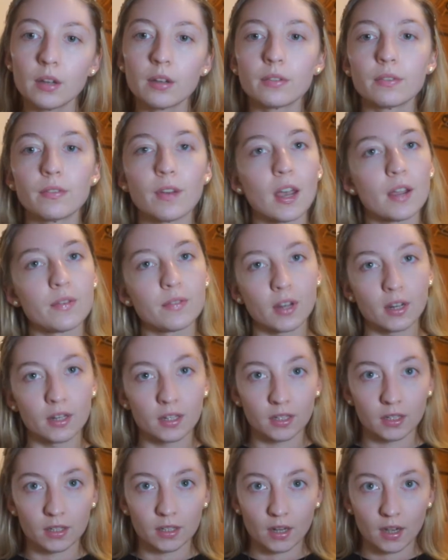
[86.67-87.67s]

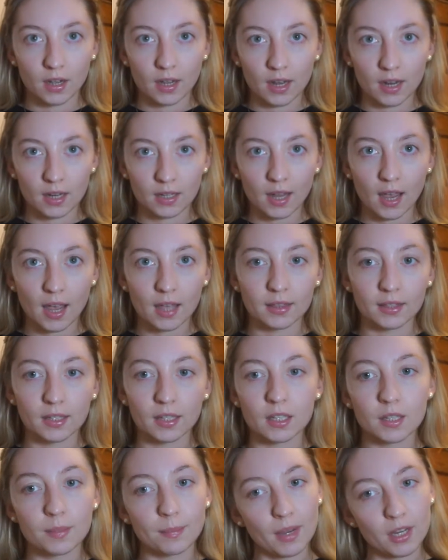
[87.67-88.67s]
£5.99, and the
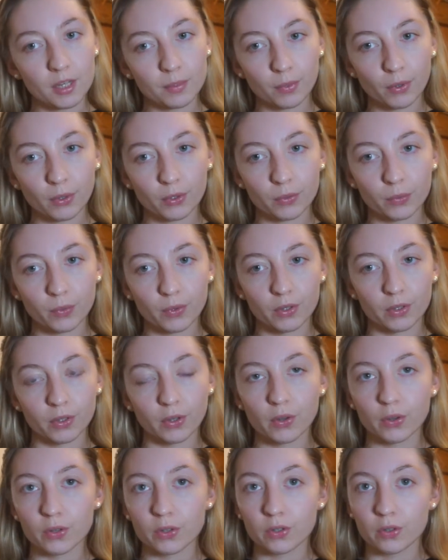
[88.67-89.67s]
Smashbox one
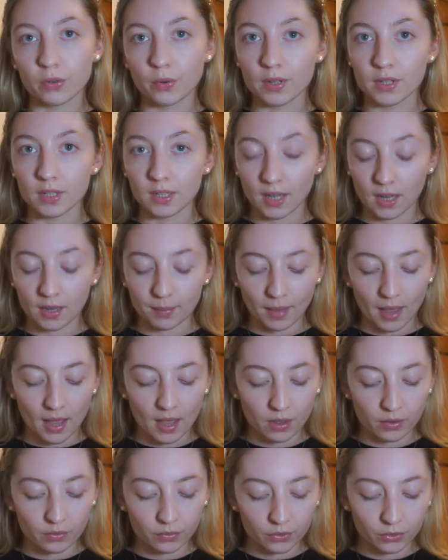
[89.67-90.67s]
cost
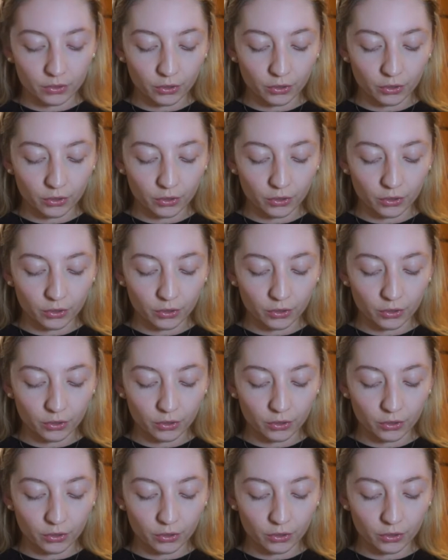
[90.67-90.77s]
£28.